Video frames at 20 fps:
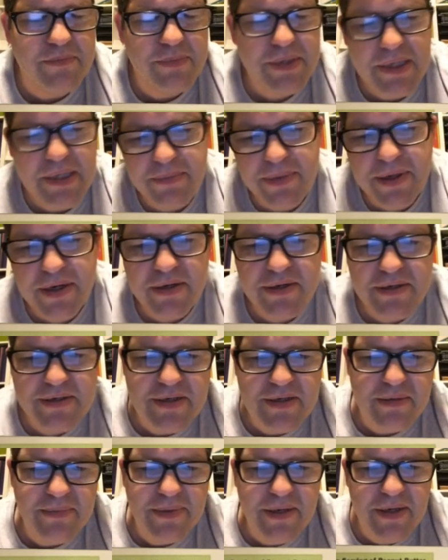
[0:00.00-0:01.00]
peanut butter is
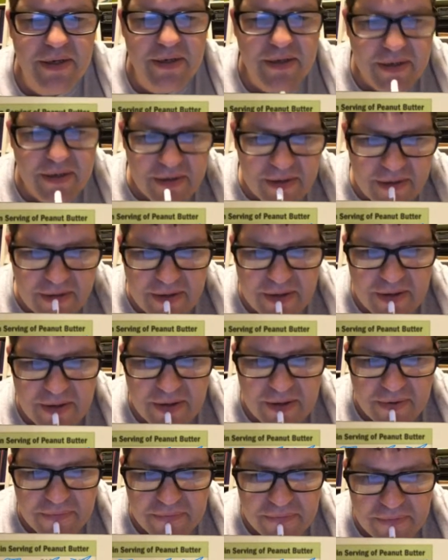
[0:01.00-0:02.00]
going to be
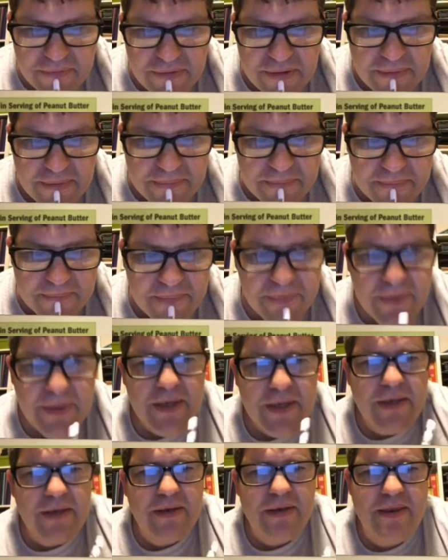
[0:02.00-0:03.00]
50.
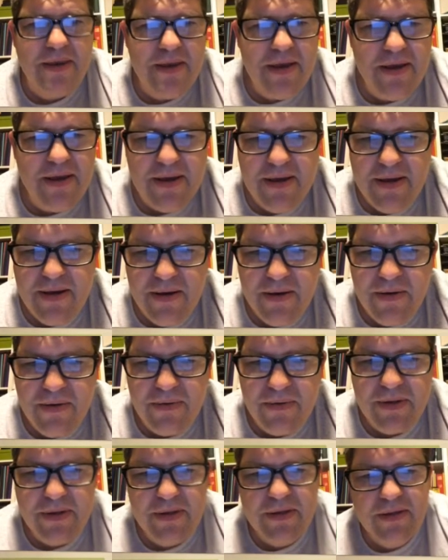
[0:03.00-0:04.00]
Now,
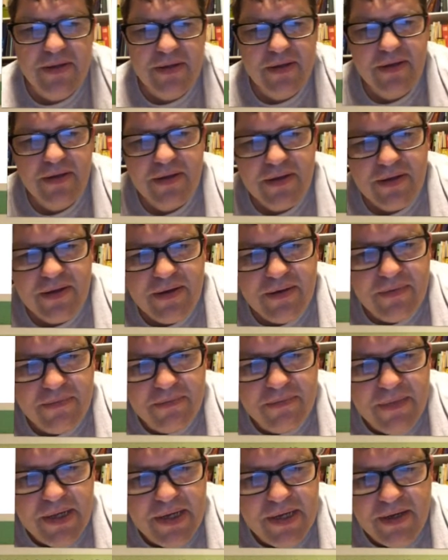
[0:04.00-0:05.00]

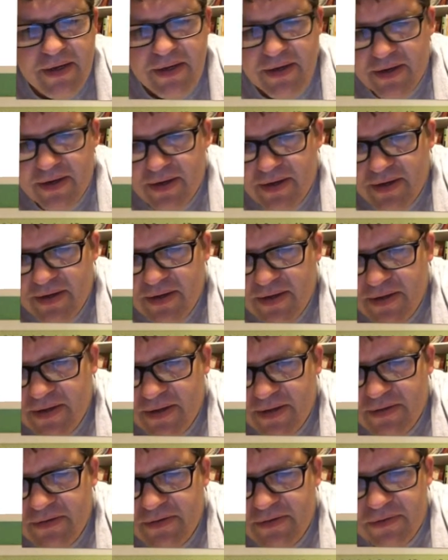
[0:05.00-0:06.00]
mean.
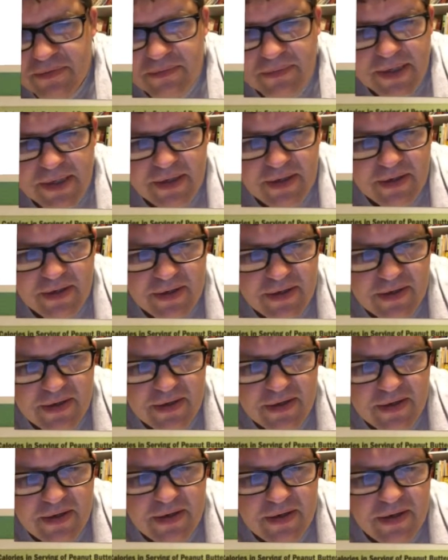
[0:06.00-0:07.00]
Let's do mean,
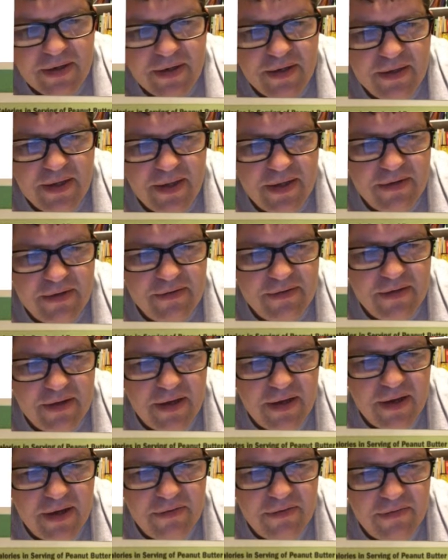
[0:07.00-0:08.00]
and that is
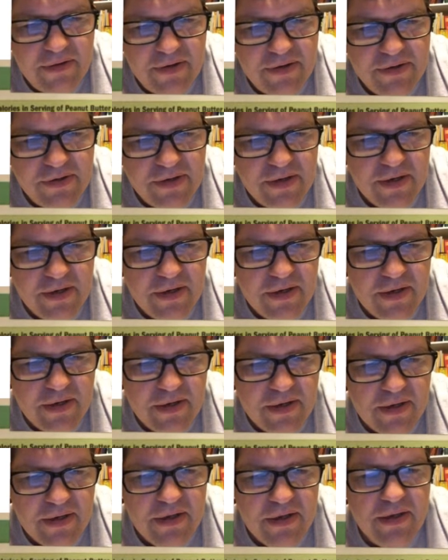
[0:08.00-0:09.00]
the average.
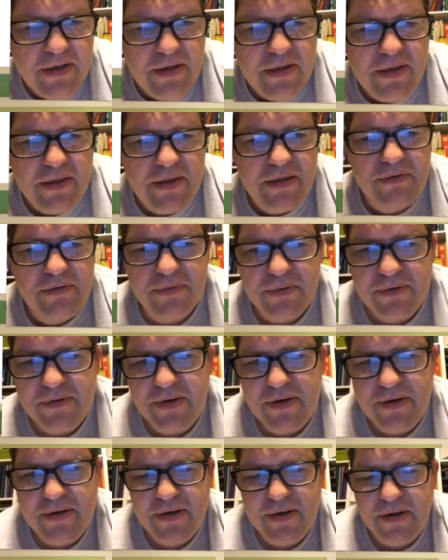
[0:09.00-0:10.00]
This one's
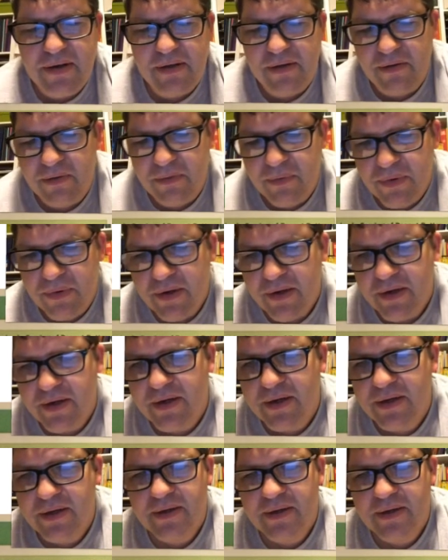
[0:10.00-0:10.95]
going to take a little work.